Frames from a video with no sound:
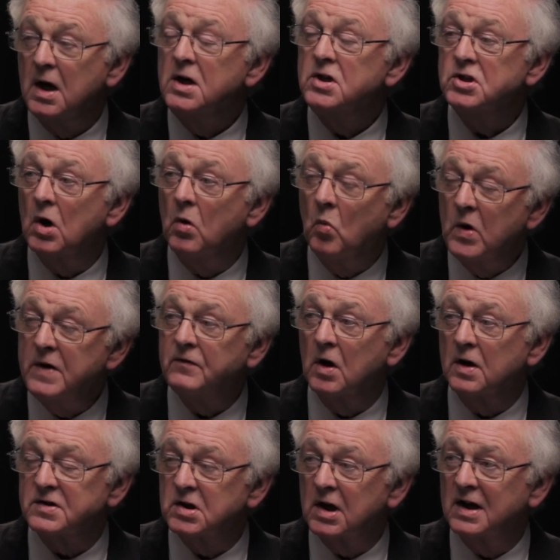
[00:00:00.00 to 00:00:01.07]
So we've
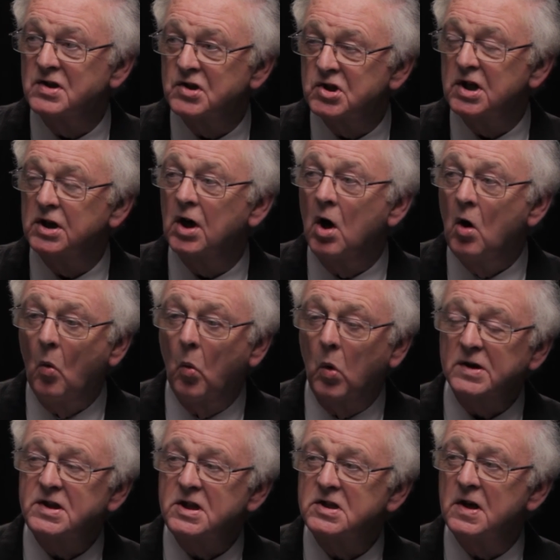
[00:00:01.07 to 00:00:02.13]
got to consider
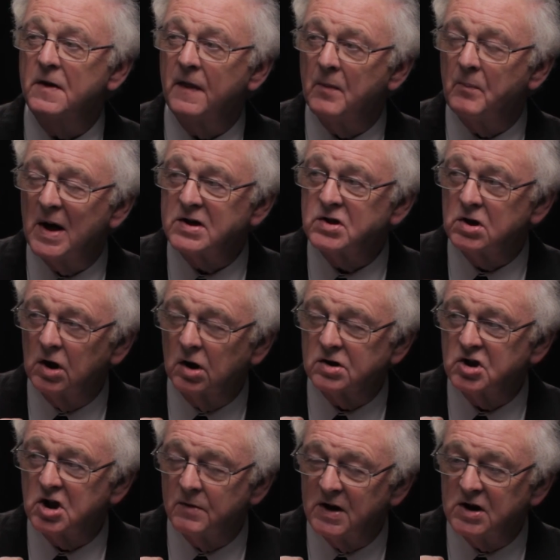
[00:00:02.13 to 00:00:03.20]
what is in the best
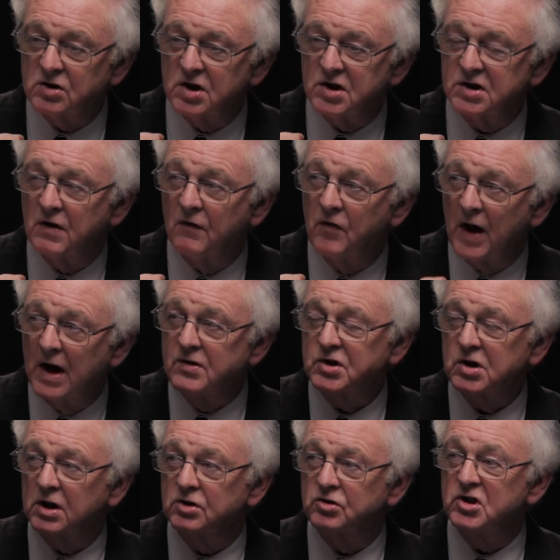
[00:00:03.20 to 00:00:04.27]
long-term interest of those
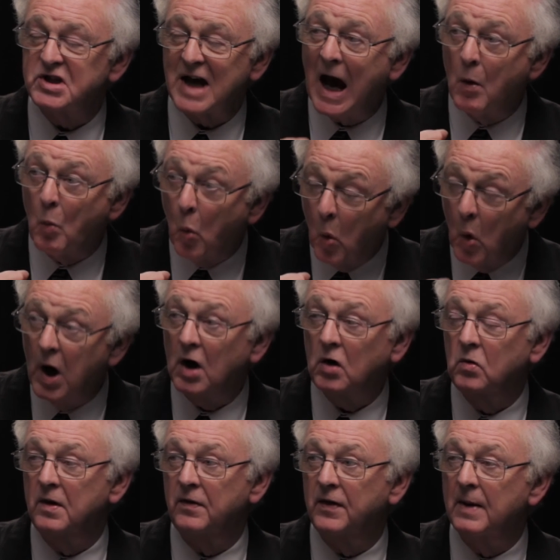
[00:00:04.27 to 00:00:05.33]
countries and
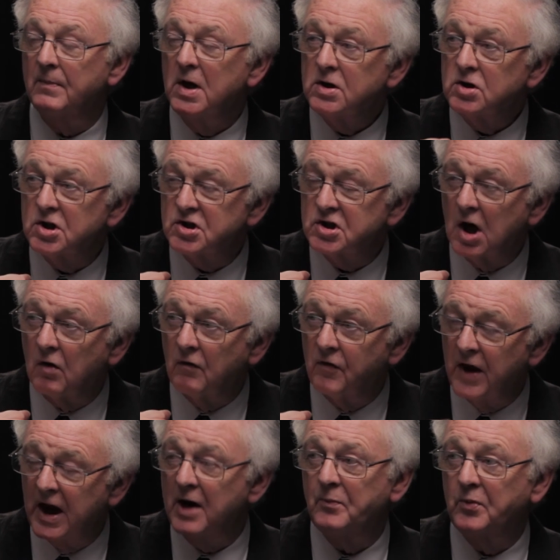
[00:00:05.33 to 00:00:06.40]
work with them to solve
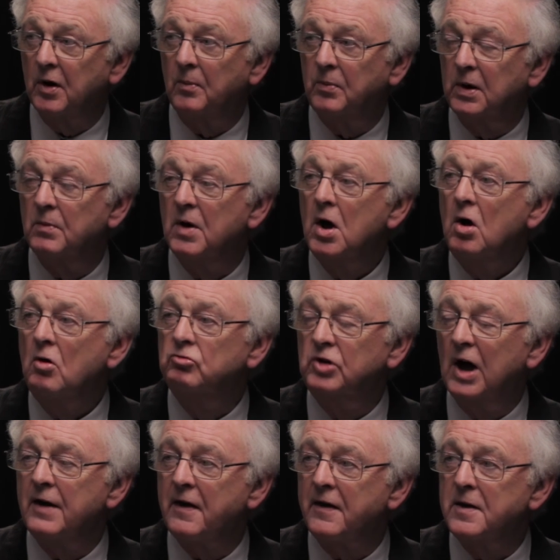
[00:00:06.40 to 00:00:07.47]
their problem
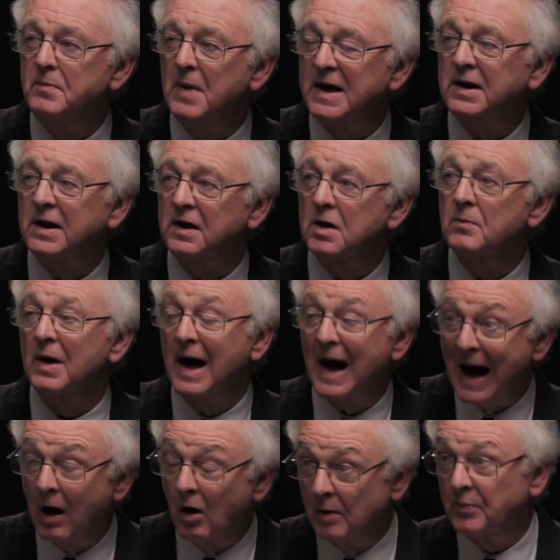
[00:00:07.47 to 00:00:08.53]
rather than making them
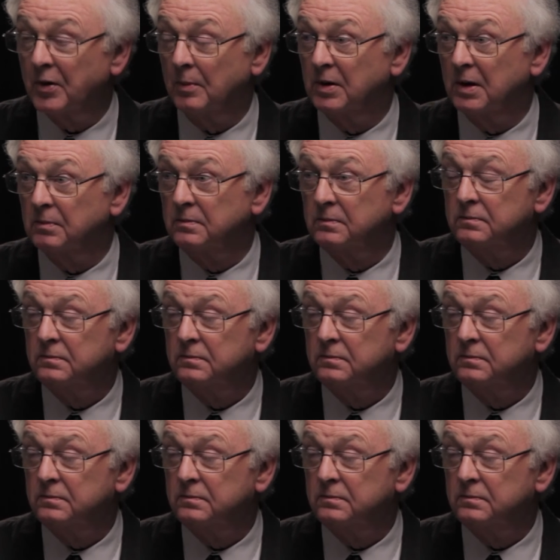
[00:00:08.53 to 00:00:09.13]
our problem.